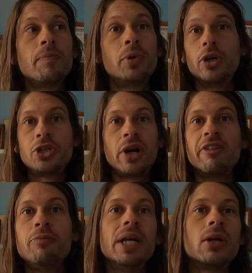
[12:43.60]
birth
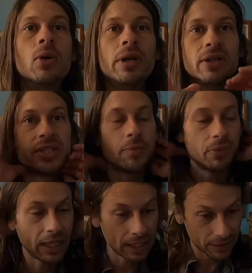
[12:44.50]
chart of Bitcoin or
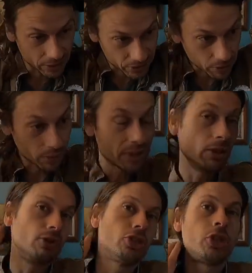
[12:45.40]
something, and there's someone
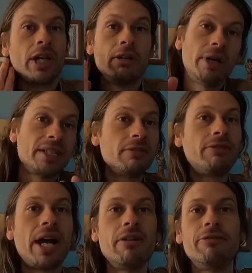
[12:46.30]
still just trying to
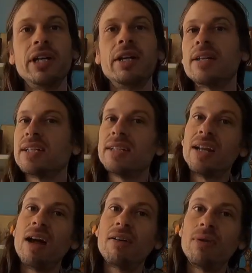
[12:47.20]
rectify it or figure it out. It's like,
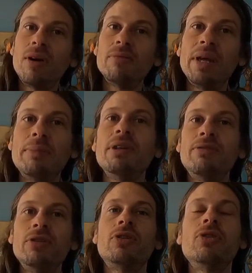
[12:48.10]
no, well, maybe
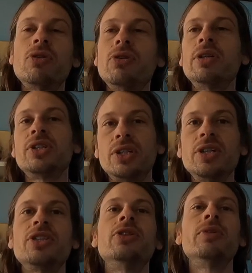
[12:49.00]
if you Googled or
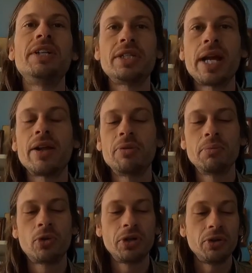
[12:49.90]
searched or reached out a
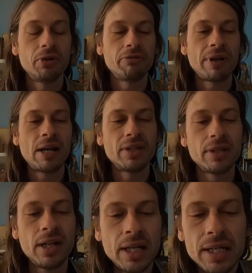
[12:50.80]
little bit more, you would have found
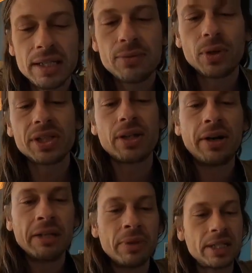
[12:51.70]
that this work's
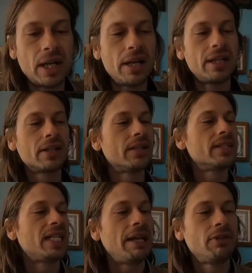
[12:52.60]
already been done, and it could
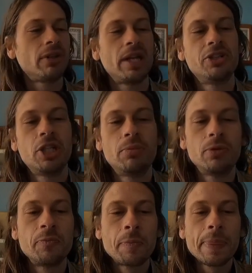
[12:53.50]
have saved you a lot of
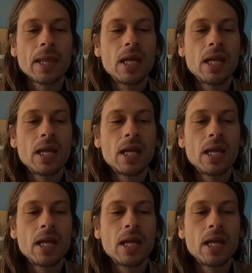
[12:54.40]
trouble.